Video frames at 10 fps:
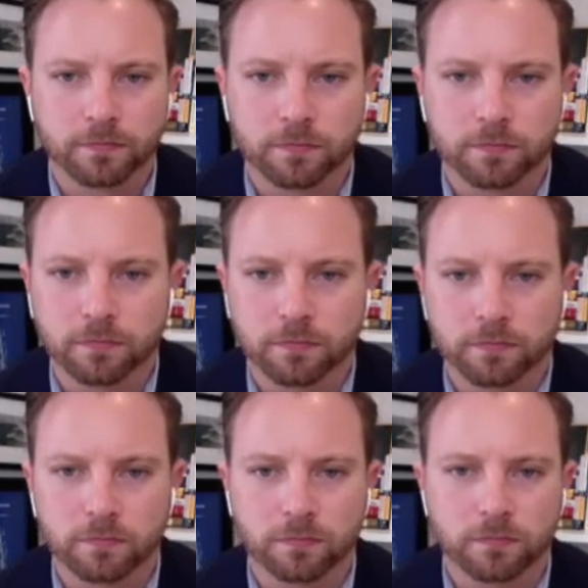
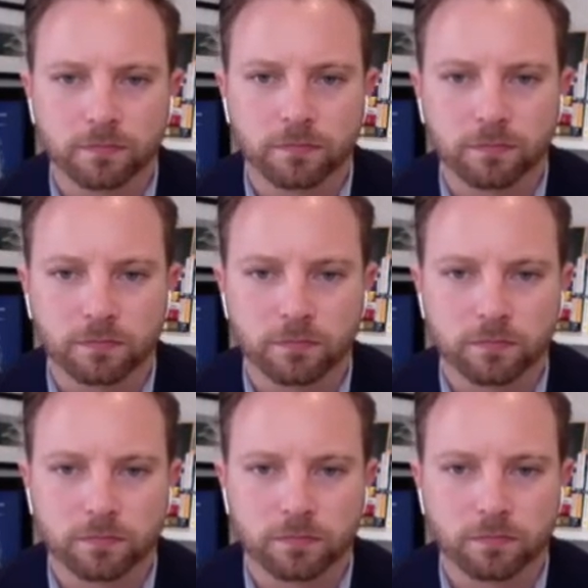
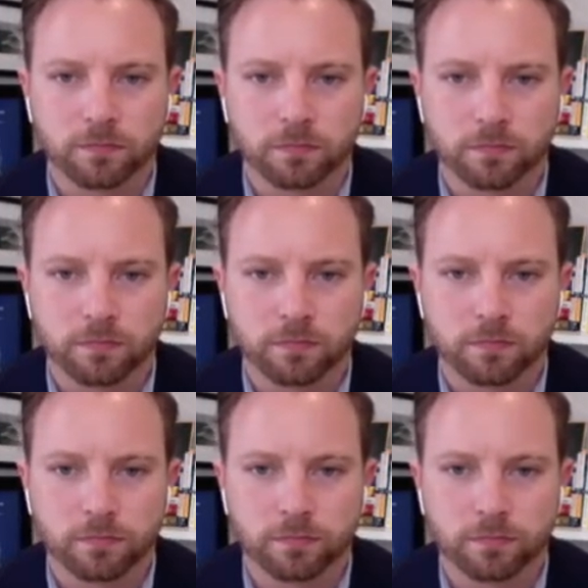
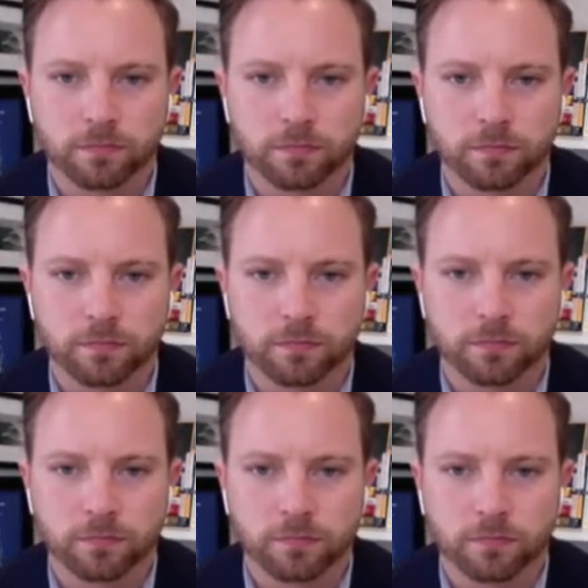
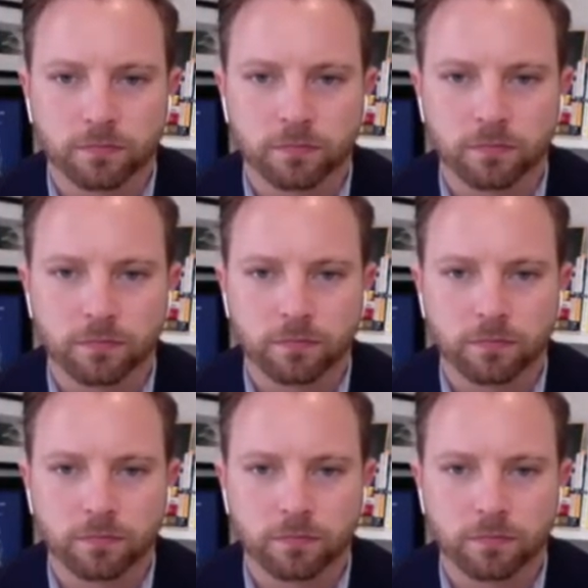
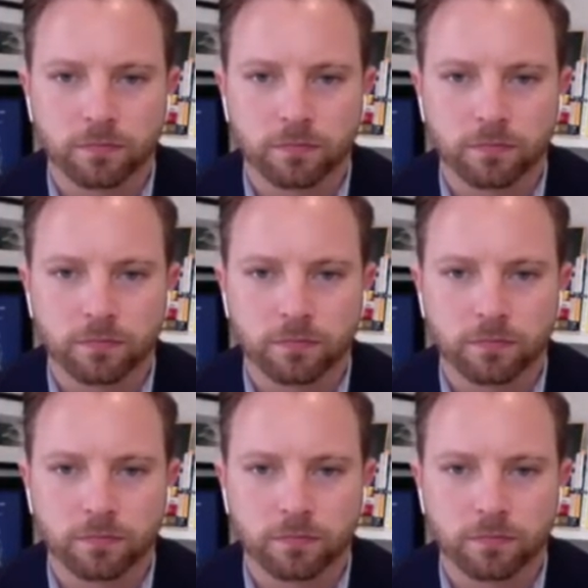(not speaking)